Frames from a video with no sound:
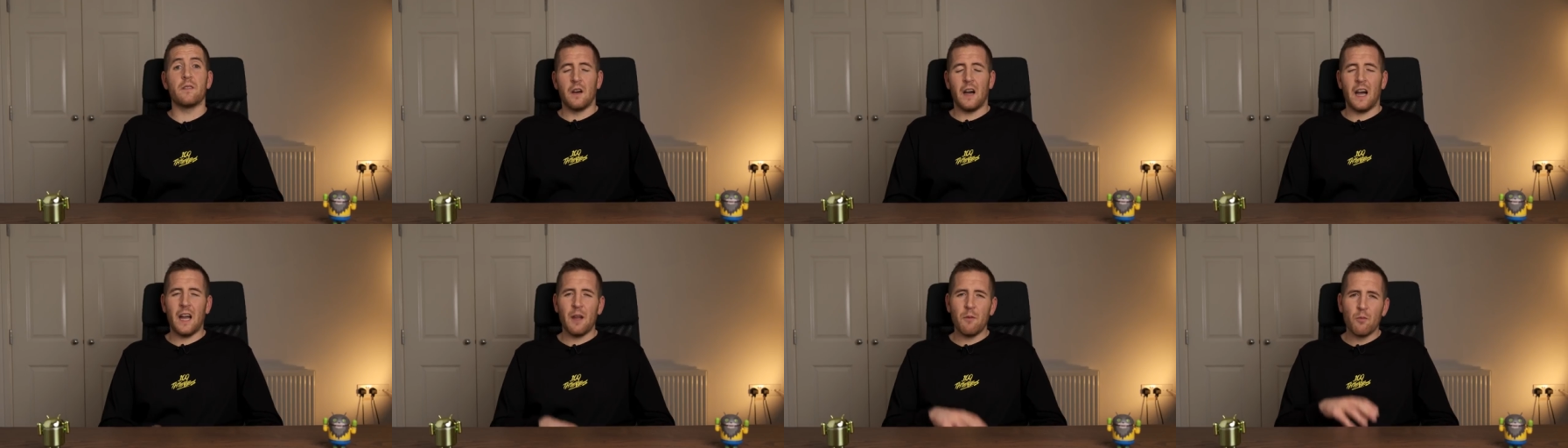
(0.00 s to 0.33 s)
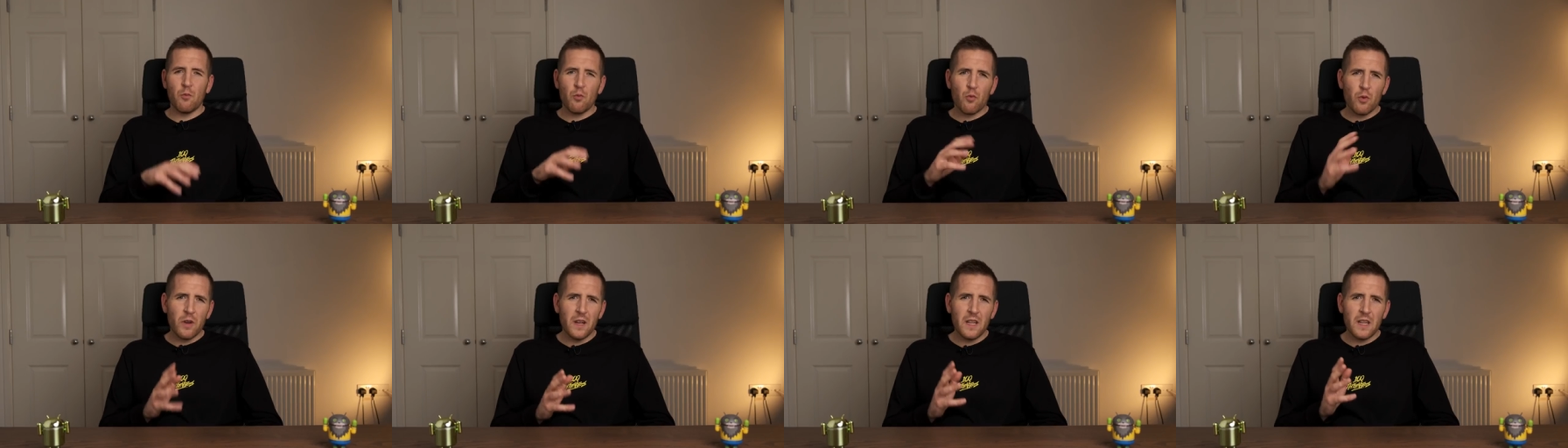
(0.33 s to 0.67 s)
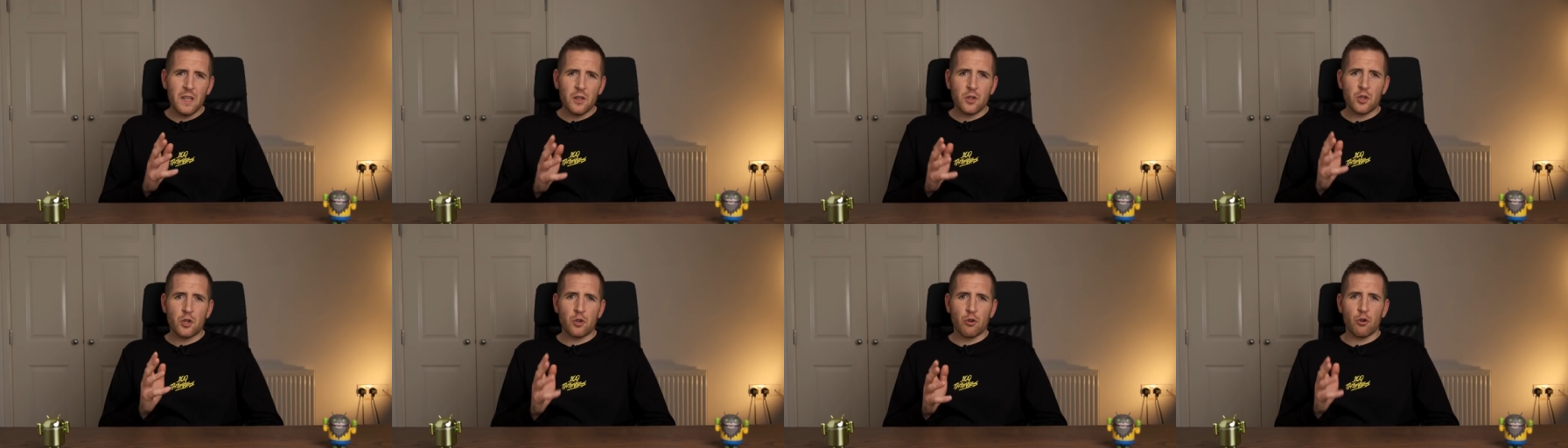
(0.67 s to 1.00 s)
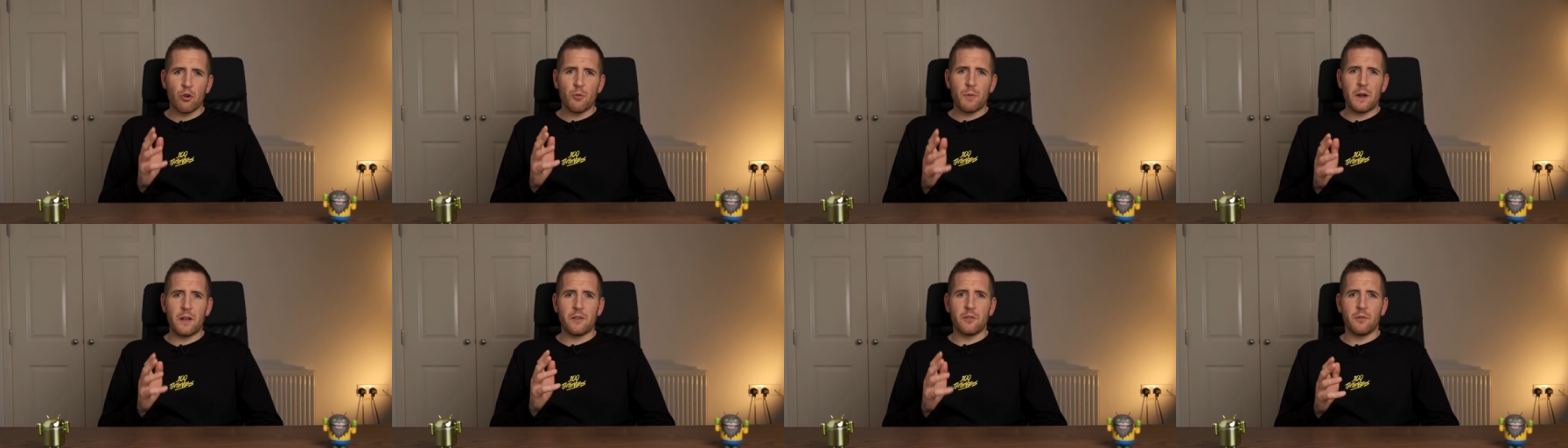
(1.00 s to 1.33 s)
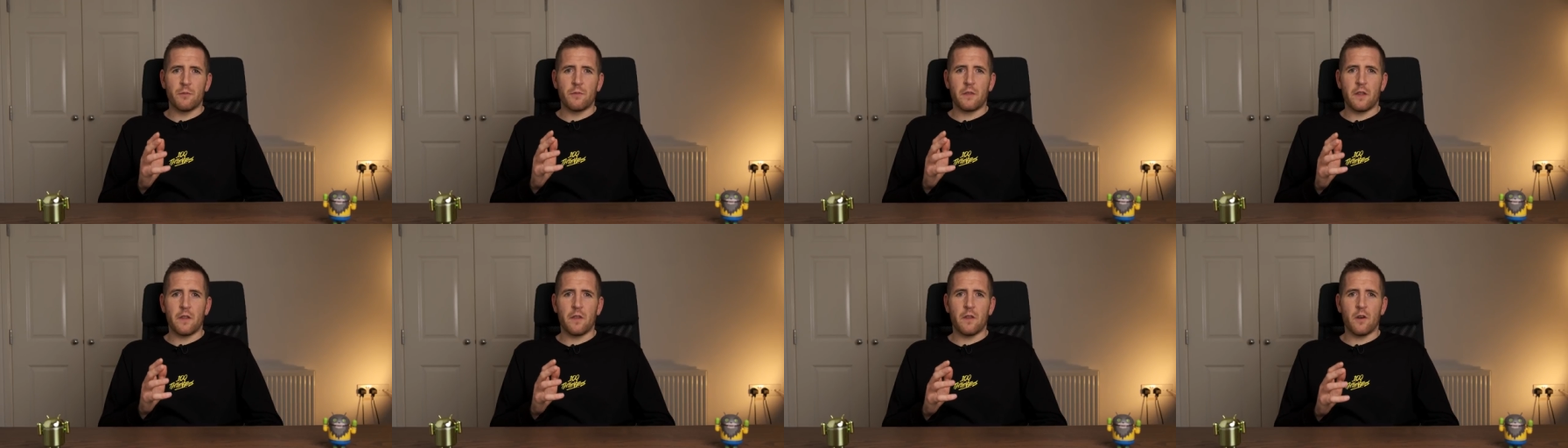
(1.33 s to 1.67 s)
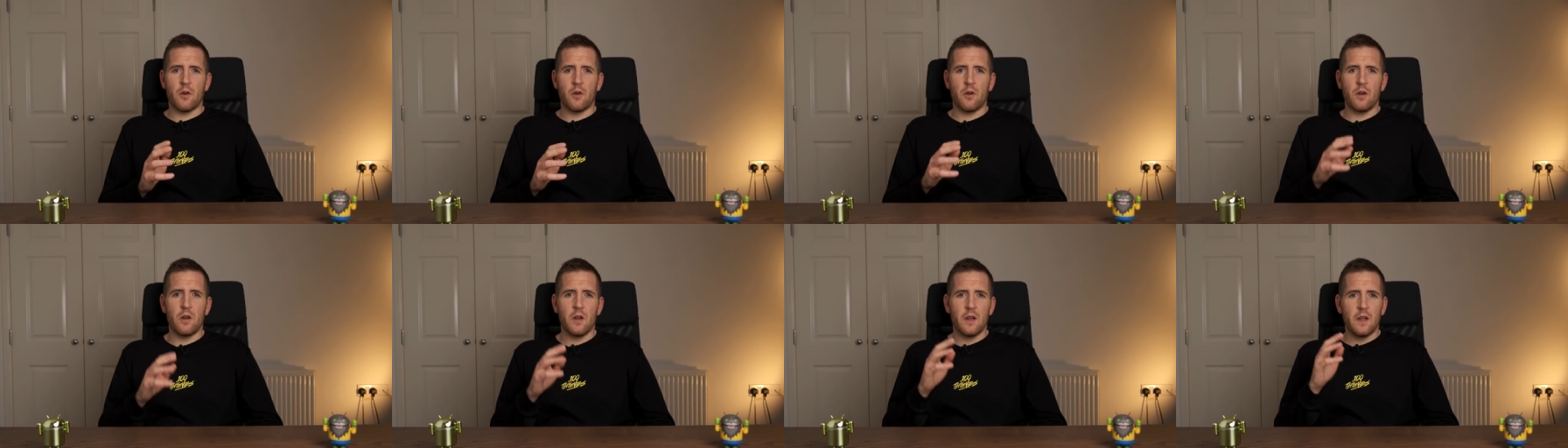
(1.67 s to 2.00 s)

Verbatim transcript: I'm really unsure about something though.